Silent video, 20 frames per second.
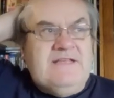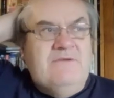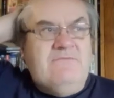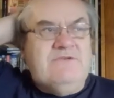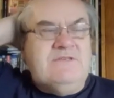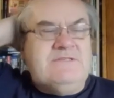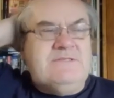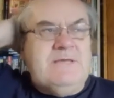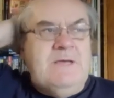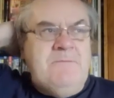There
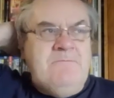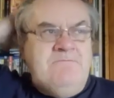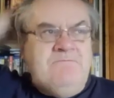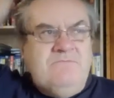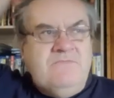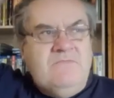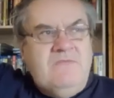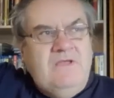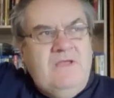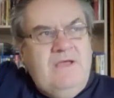was
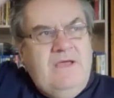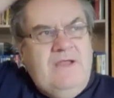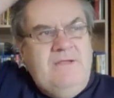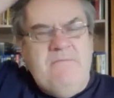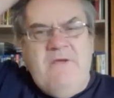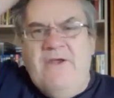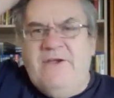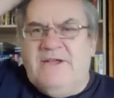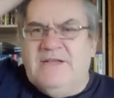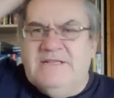an
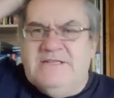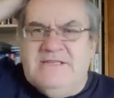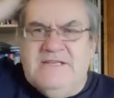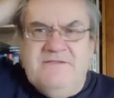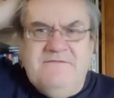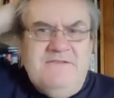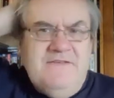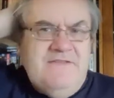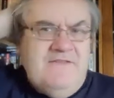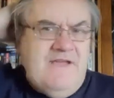American
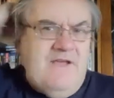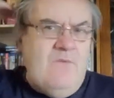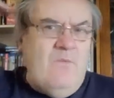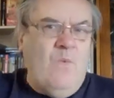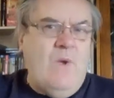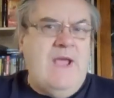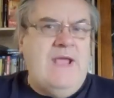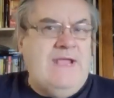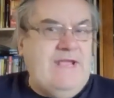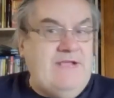TV thing
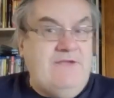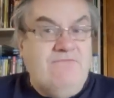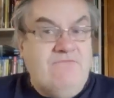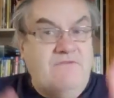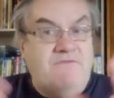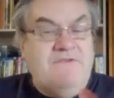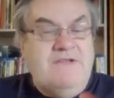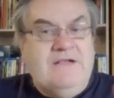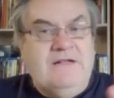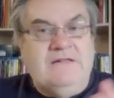where he
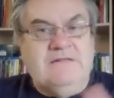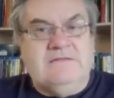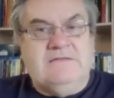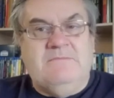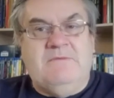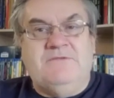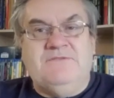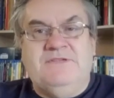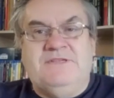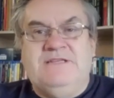revealed
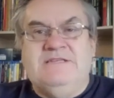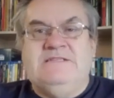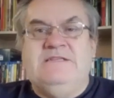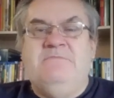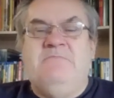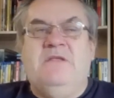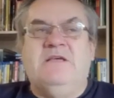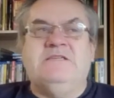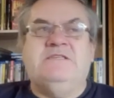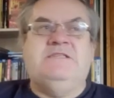about the
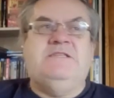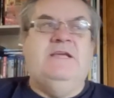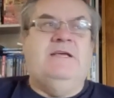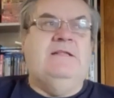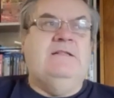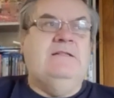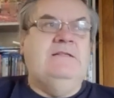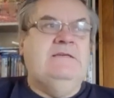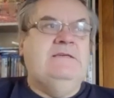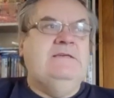Disney Plus
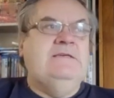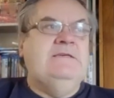deal